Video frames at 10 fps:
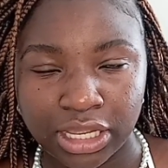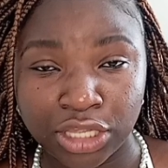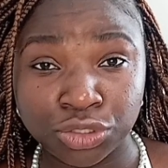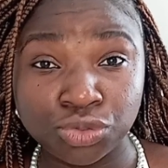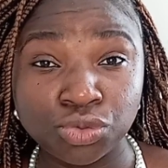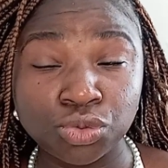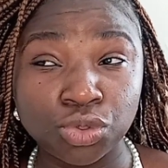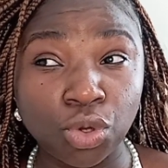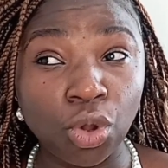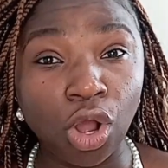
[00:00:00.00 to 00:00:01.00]
and do
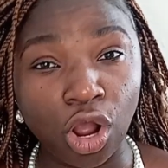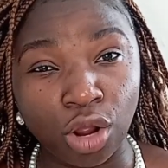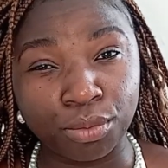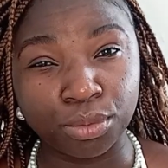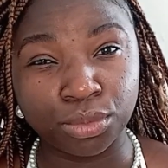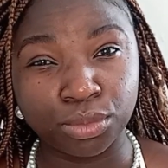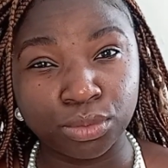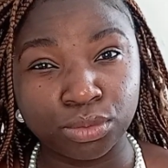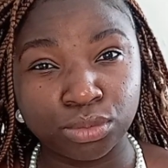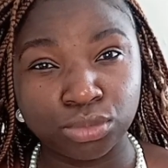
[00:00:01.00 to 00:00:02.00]
no harm
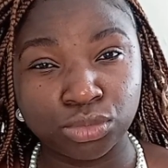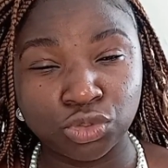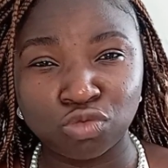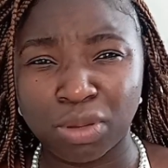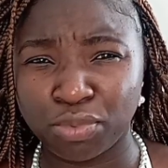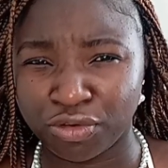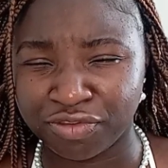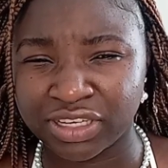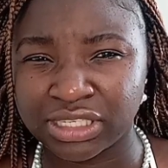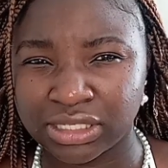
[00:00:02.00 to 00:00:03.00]
to my
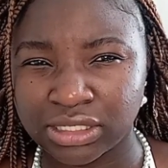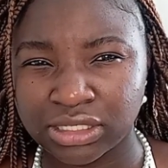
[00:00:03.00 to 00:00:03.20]
prophets.